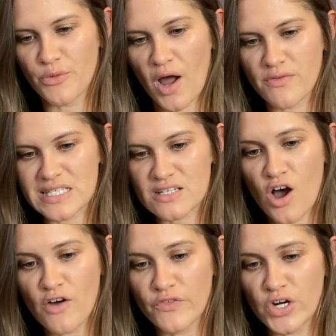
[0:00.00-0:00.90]
throughout this
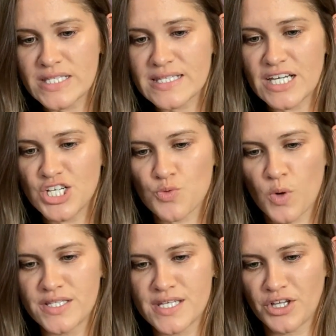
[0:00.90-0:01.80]
conference, each
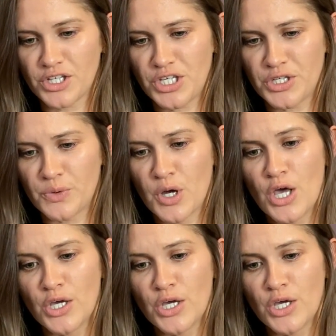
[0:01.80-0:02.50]
one telling you,